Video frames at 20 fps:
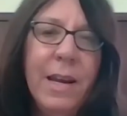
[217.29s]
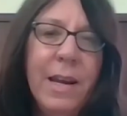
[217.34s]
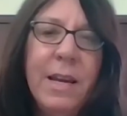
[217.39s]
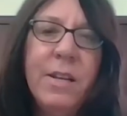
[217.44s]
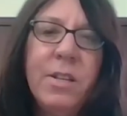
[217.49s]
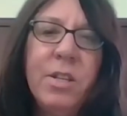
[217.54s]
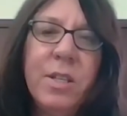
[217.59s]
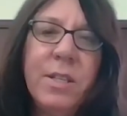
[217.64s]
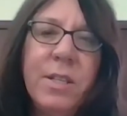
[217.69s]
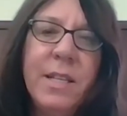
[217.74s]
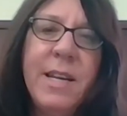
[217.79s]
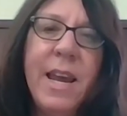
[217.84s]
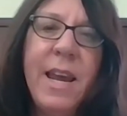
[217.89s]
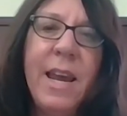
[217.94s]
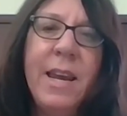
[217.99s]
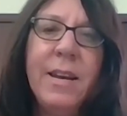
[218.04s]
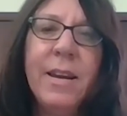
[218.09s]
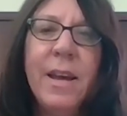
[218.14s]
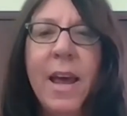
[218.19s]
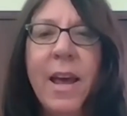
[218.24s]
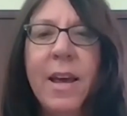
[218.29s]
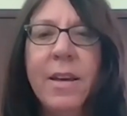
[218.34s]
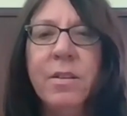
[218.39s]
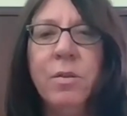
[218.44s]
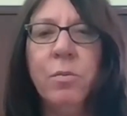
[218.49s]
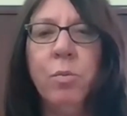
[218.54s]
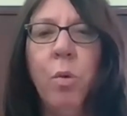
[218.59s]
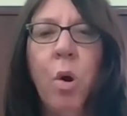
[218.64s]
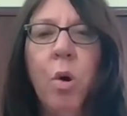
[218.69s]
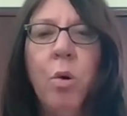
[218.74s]
Each state
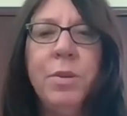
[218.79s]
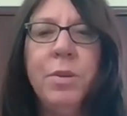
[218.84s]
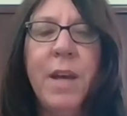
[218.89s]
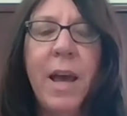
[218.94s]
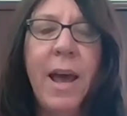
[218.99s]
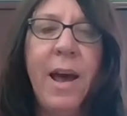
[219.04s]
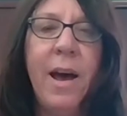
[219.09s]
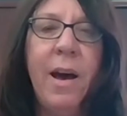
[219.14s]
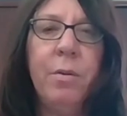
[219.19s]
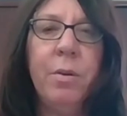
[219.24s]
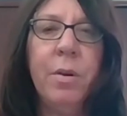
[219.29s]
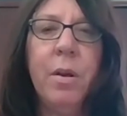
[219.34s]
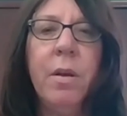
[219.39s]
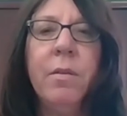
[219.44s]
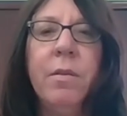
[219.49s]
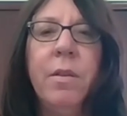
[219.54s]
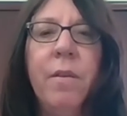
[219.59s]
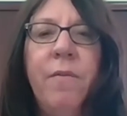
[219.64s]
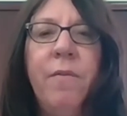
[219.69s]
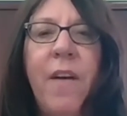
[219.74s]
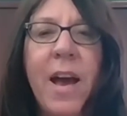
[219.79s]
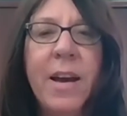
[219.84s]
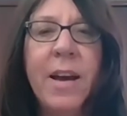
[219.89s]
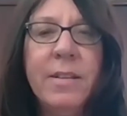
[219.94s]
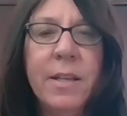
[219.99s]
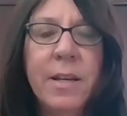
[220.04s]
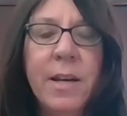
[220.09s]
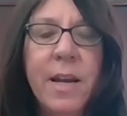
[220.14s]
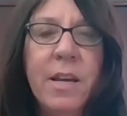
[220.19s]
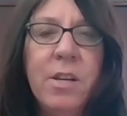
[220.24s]
has rolled out the
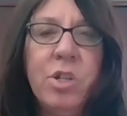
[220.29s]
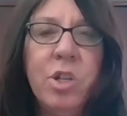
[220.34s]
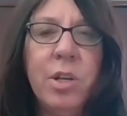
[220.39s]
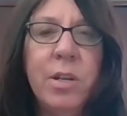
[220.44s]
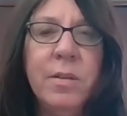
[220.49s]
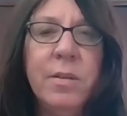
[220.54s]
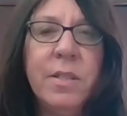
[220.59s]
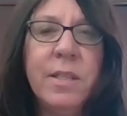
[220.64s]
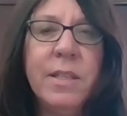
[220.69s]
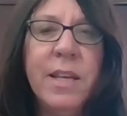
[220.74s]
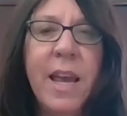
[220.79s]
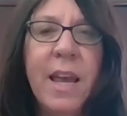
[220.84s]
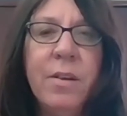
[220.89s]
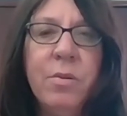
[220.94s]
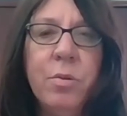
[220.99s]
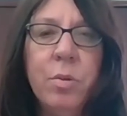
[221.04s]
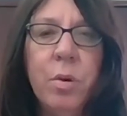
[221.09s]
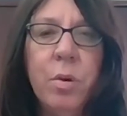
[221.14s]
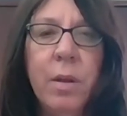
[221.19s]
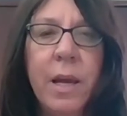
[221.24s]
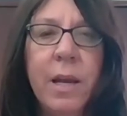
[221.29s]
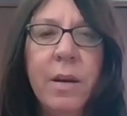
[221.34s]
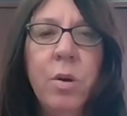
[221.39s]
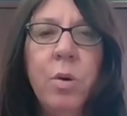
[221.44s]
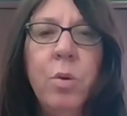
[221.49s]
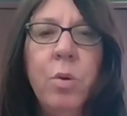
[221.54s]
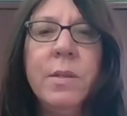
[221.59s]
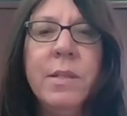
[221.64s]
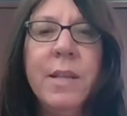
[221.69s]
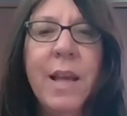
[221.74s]
vaccination schedule and
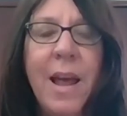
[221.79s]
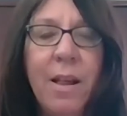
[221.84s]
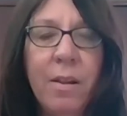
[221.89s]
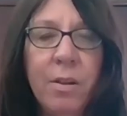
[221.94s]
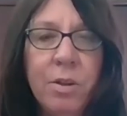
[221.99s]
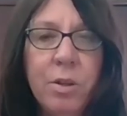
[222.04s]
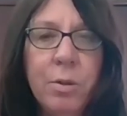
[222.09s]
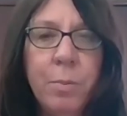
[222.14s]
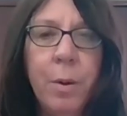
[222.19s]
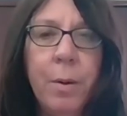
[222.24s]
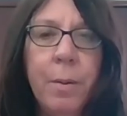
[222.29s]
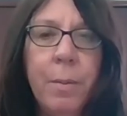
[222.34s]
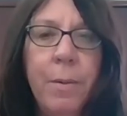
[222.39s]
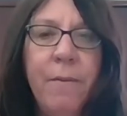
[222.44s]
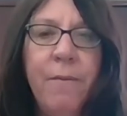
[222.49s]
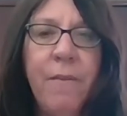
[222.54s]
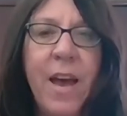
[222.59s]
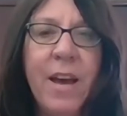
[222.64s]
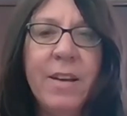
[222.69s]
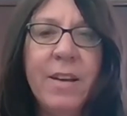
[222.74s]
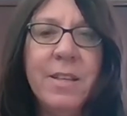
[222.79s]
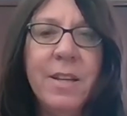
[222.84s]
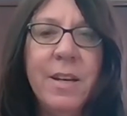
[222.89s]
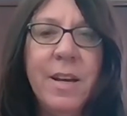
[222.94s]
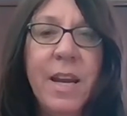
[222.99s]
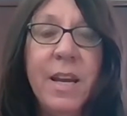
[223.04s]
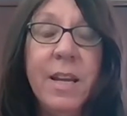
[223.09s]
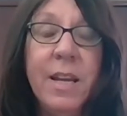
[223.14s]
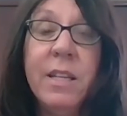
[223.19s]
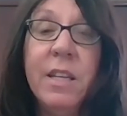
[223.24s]
who is eligible to be
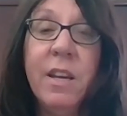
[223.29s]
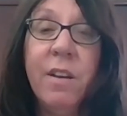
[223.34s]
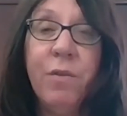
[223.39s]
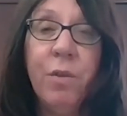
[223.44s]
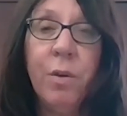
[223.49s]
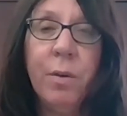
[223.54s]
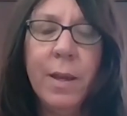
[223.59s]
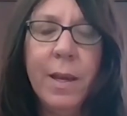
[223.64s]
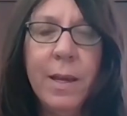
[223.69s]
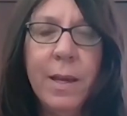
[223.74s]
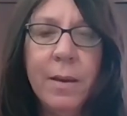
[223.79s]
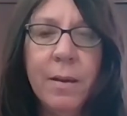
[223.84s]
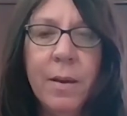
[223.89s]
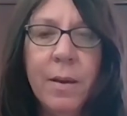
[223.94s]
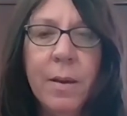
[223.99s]
vaccinated differently.